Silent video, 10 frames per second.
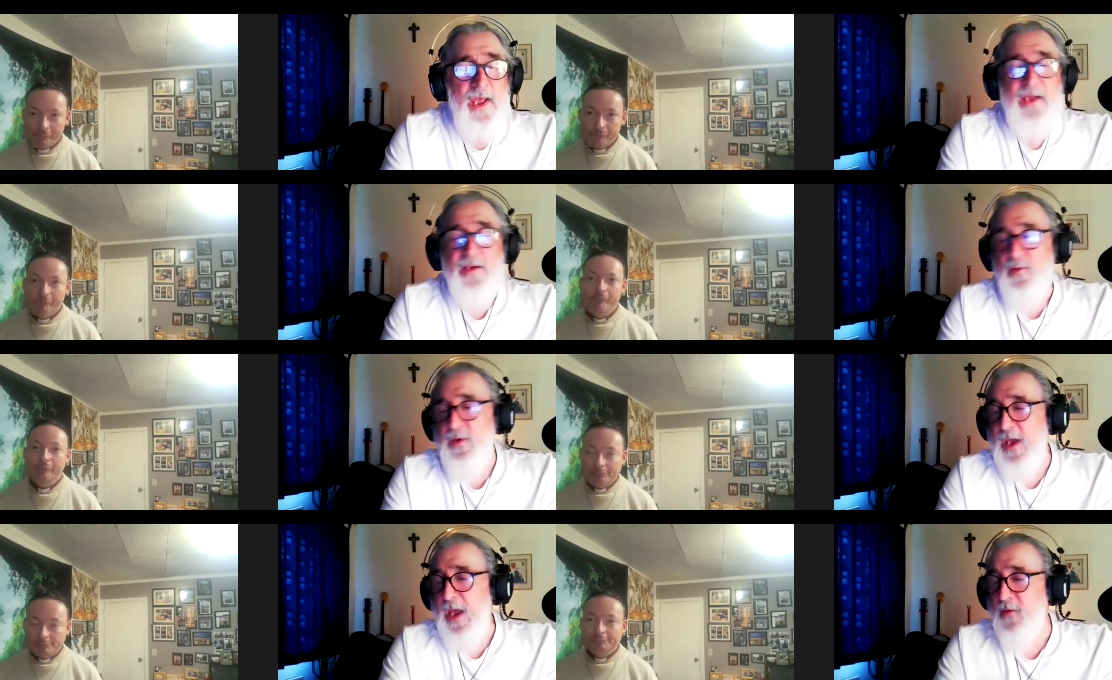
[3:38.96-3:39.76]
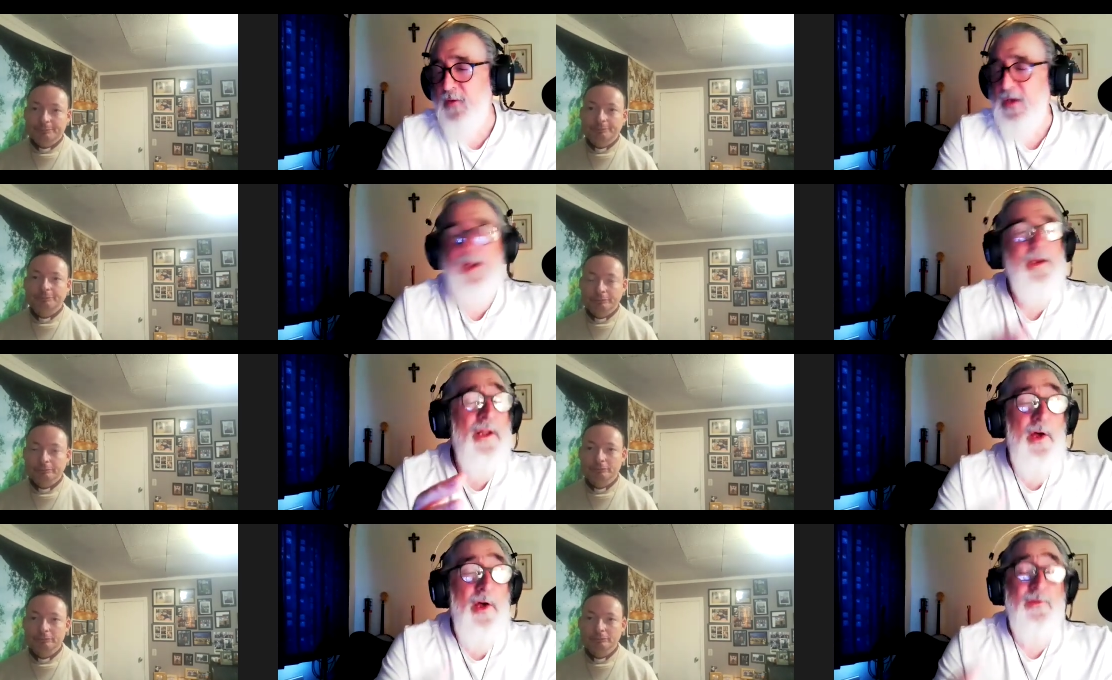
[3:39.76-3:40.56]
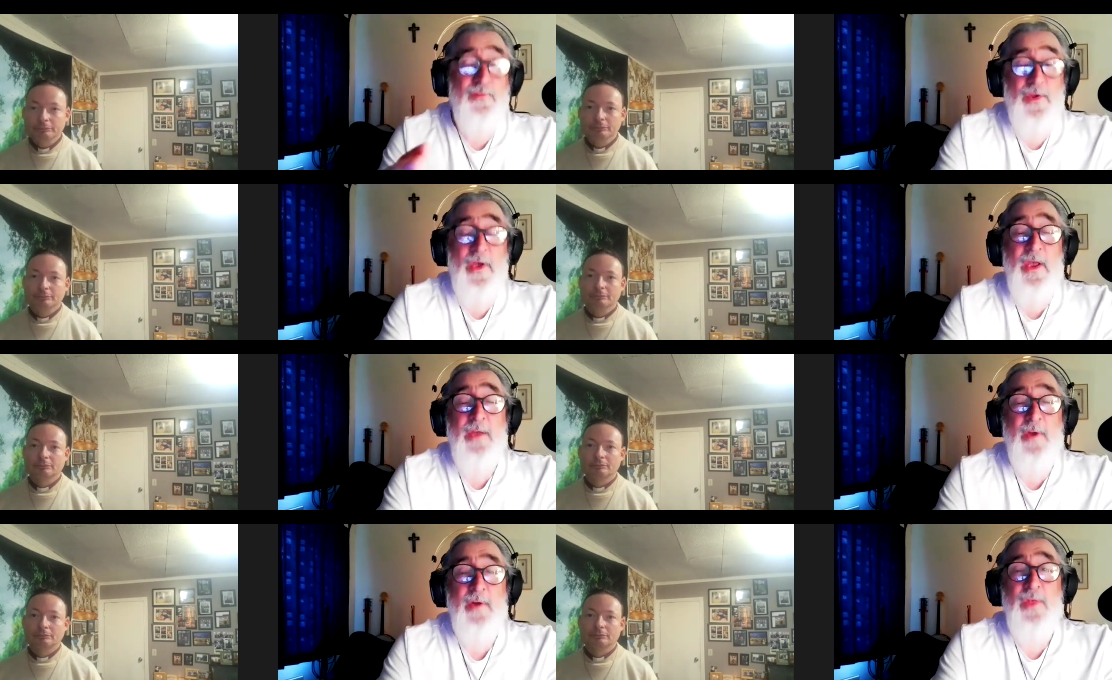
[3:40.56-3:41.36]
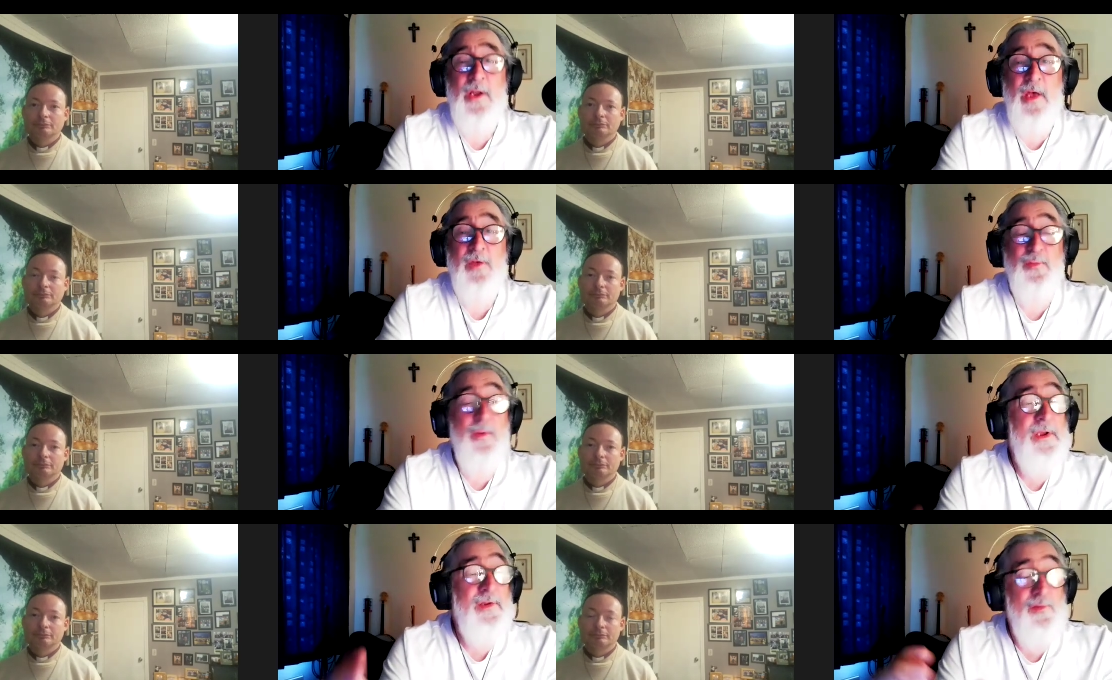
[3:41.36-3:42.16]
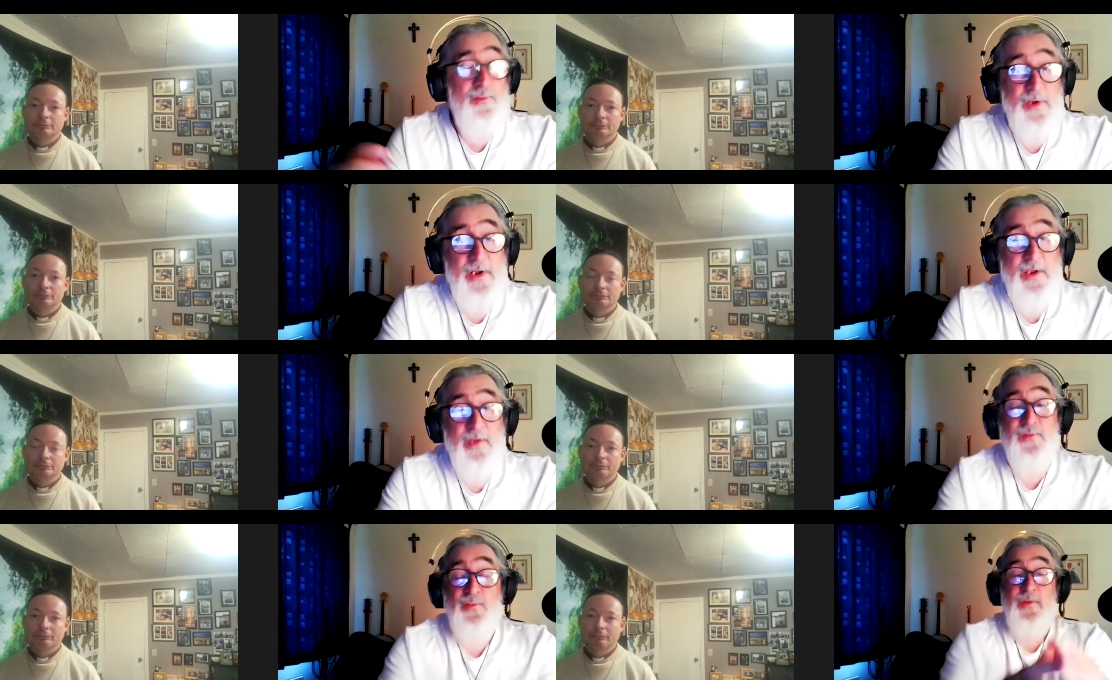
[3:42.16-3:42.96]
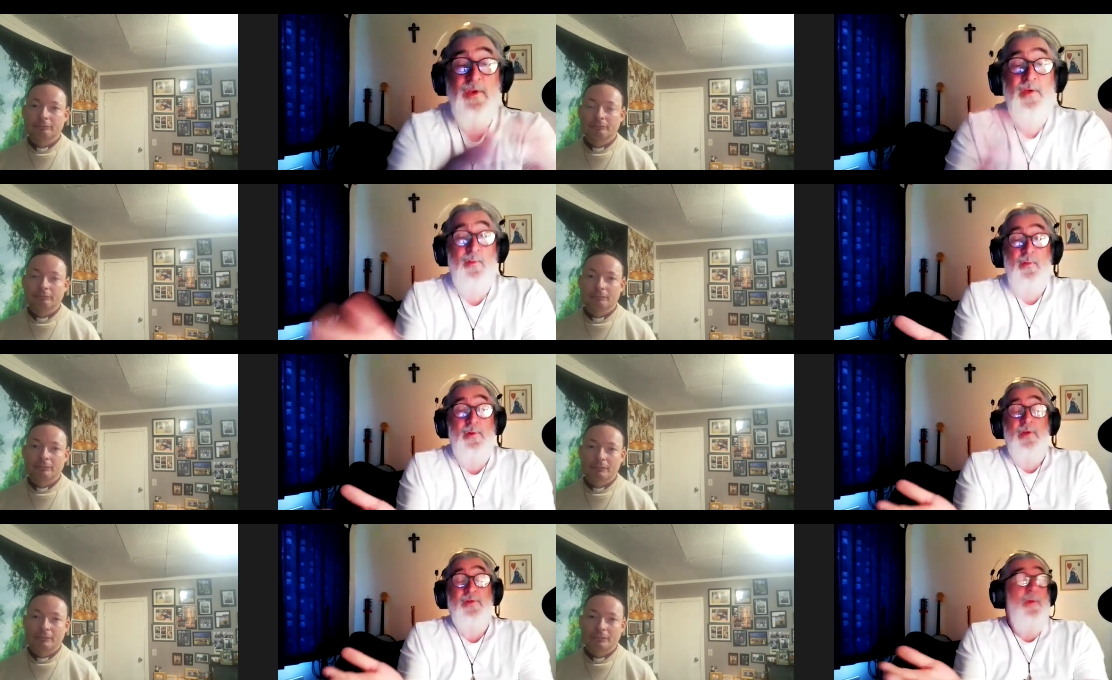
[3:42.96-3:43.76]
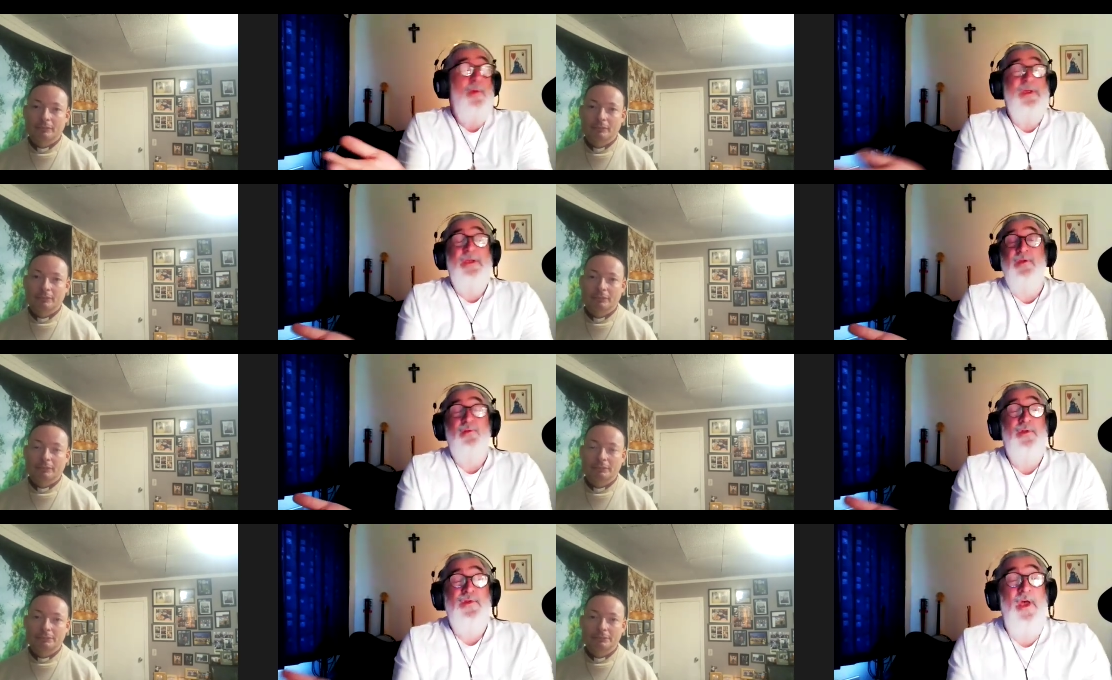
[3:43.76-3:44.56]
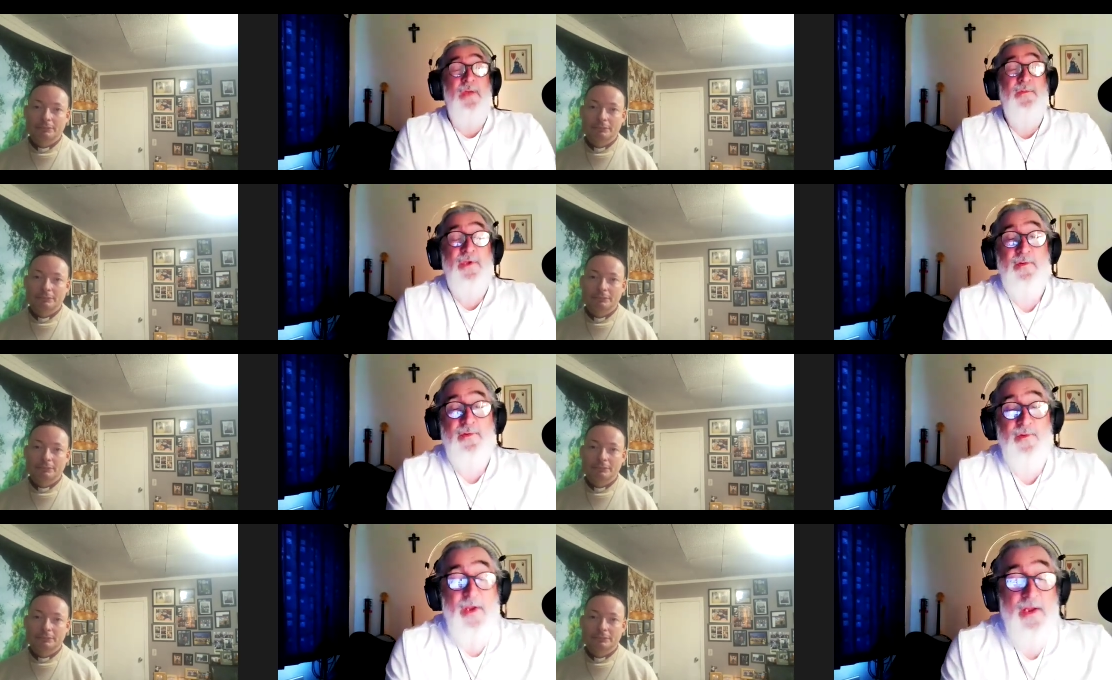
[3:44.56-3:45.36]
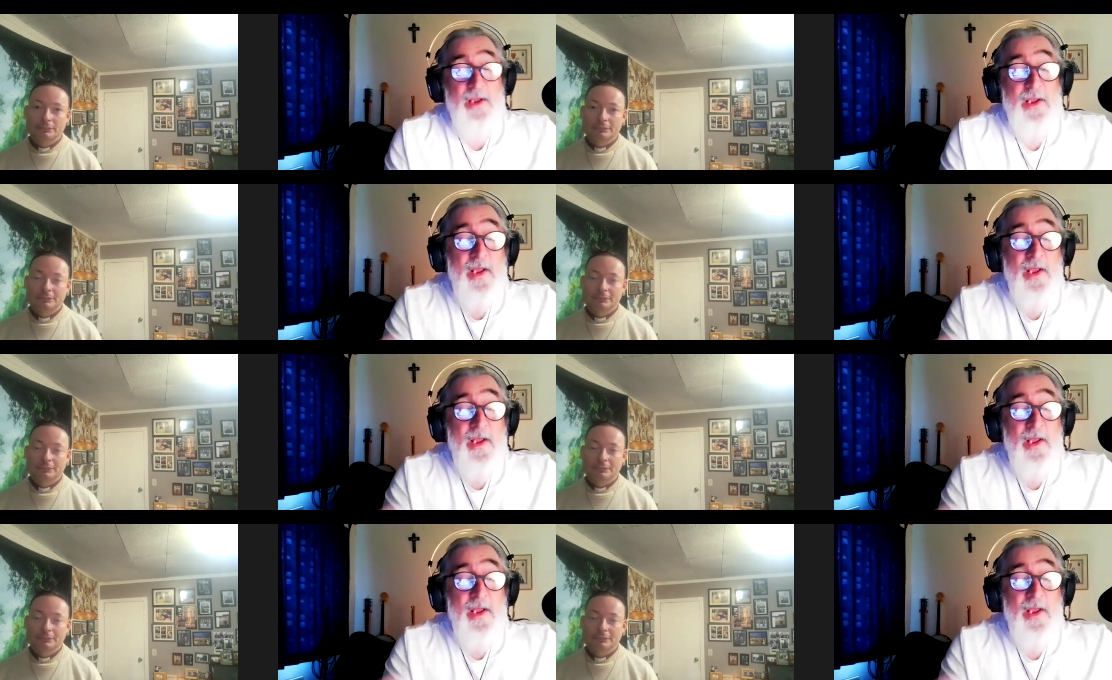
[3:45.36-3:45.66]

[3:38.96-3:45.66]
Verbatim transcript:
Speaker 1: And we haven't mm-hmm. had a lot of time over the last week to really, because we're on completely different time zones, right?